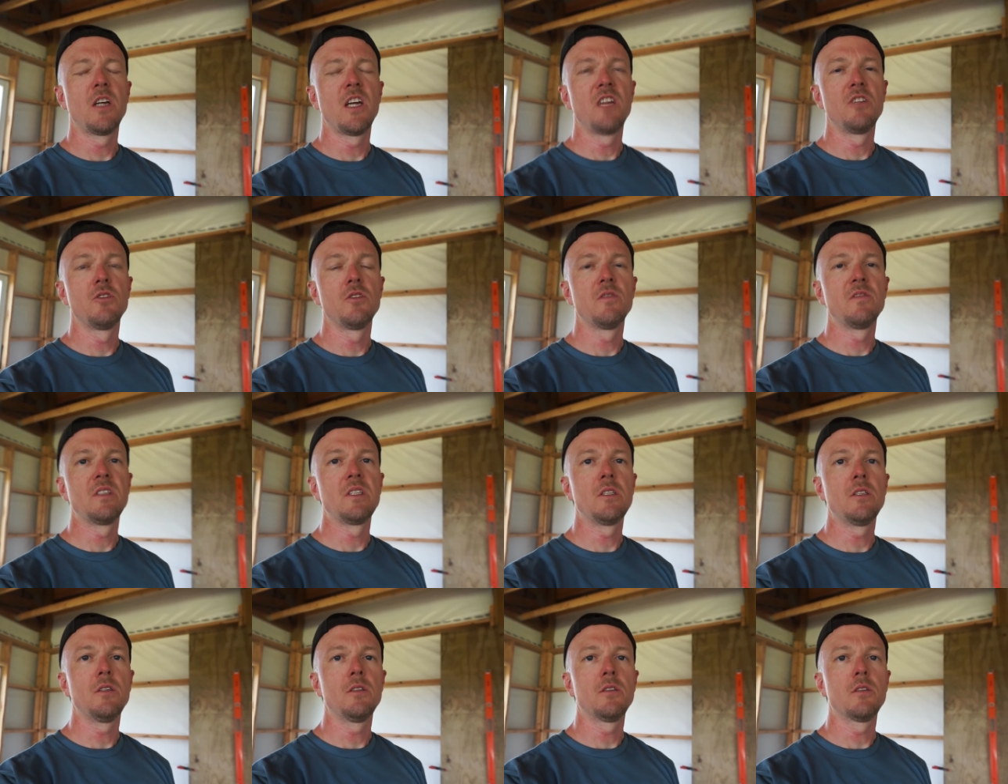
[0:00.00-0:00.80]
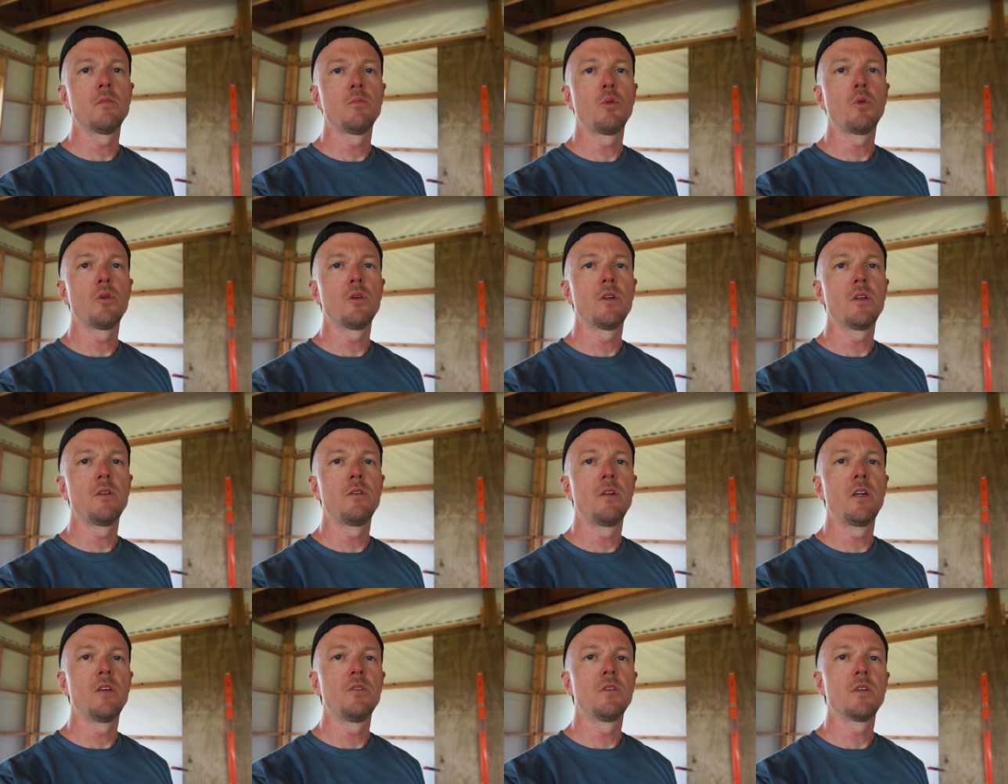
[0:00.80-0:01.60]
edge of it to support it
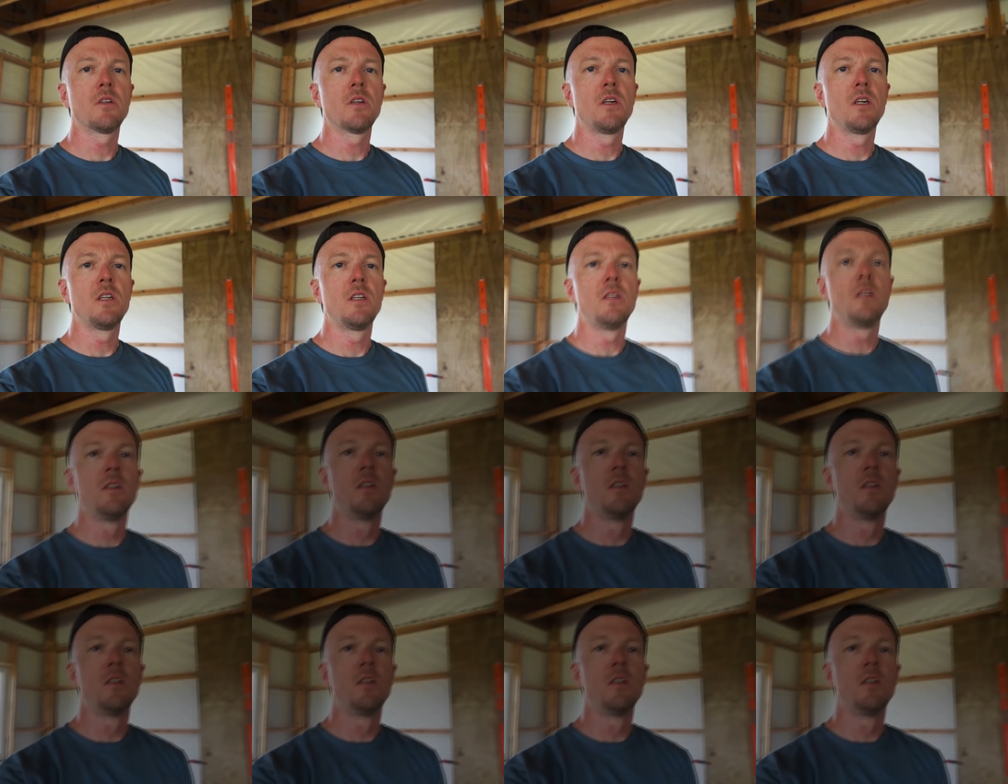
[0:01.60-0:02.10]
around the cut.